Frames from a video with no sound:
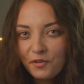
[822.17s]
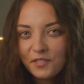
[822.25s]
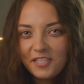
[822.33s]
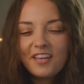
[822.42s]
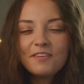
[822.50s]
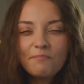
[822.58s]

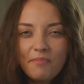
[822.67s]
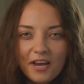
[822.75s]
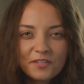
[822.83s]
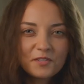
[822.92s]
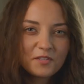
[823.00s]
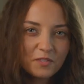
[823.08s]
simple
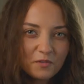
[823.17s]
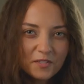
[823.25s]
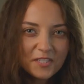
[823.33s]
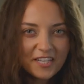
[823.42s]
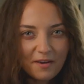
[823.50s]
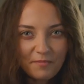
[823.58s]
and very
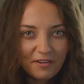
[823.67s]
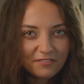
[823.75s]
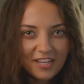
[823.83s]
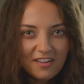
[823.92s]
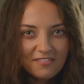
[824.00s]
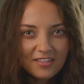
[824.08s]

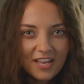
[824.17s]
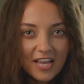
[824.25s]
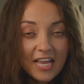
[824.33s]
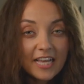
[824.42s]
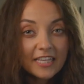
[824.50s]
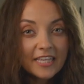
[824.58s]
intuitive?
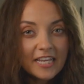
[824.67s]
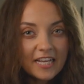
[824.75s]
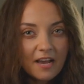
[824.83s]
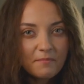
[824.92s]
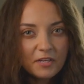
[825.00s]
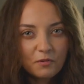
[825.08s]
A
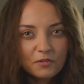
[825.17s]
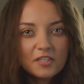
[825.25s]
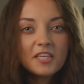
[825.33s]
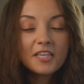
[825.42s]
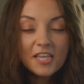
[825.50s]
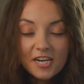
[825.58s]
few
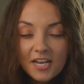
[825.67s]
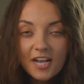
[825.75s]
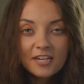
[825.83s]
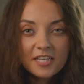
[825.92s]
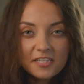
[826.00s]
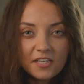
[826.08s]
minutes and a
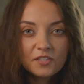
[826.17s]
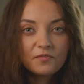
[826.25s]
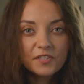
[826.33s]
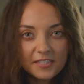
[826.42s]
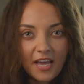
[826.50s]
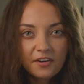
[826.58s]
few
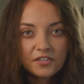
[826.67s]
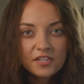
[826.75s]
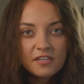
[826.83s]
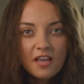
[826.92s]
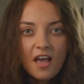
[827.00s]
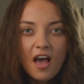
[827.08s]
clicks
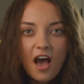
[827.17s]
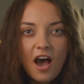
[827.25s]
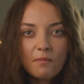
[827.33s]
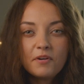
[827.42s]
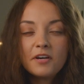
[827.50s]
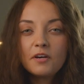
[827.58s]
are all
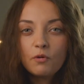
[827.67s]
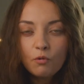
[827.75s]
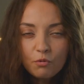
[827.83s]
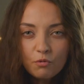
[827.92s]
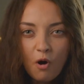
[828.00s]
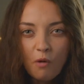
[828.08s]
it takes to
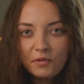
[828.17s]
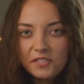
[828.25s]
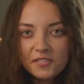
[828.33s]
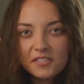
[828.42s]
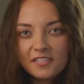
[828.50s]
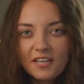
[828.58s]
launch the
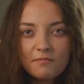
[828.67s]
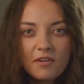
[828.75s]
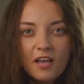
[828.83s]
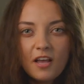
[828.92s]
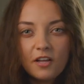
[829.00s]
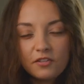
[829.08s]
system,
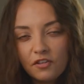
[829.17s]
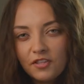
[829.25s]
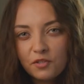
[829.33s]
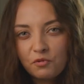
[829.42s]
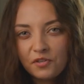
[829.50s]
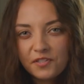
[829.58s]
add
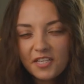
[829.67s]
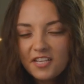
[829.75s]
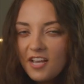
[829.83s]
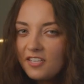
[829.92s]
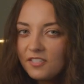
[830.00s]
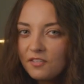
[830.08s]
devices
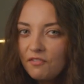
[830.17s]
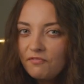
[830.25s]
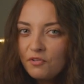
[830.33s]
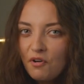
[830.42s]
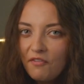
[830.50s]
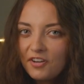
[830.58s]
and
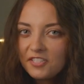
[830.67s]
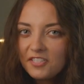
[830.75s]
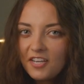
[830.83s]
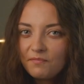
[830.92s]
configure them.